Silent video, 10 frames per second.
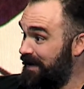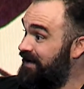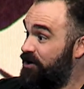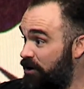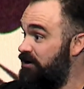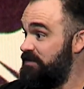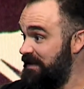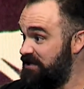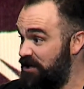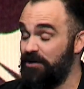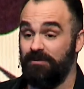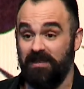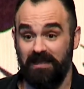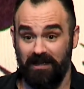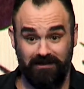an encouragement to you
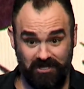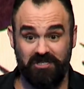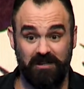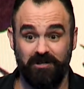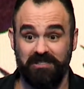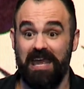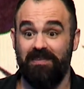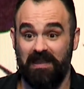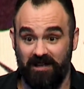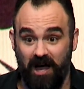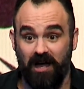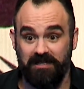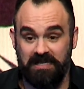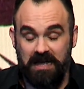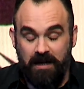that you just understand that God's